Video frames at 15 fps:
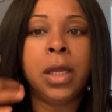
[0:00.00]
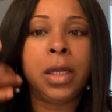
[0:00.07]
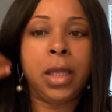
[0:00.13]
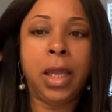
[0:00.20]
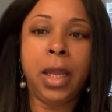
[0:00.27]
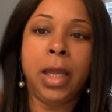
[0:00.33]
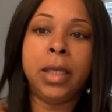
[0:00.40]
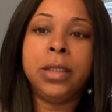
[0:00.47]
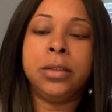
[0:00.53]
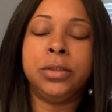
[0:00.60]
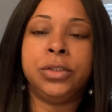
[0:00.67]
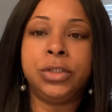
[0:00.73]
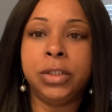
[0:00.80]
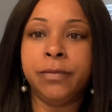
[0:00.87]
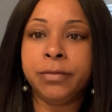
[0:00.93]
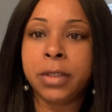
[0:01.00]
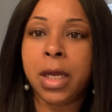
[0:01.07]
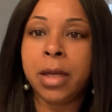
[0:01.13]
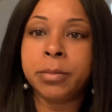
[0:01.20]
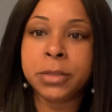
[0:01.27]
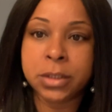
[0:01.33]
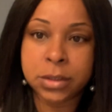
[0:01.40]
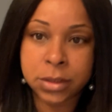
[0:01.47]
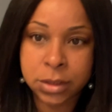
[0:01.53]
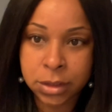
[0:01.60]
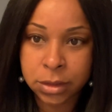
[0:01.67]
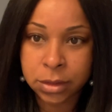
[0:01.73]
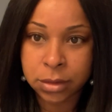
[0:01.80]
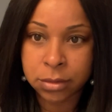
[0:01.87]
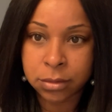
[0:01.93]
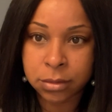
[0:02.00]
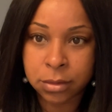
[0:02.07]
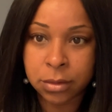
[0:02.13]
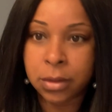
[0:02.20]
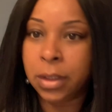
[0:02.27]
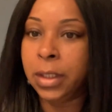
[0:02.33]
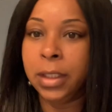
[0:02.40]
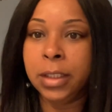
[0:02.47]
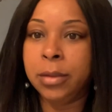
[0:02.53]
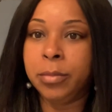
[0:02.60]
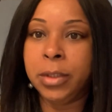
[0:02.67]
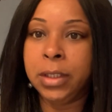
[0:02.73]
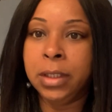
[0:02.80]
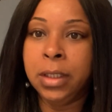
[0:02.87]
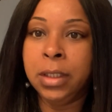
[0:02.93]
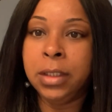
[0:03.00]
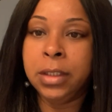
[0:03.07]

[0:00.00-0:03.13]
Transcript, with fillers: can shift times and seasons. The enemy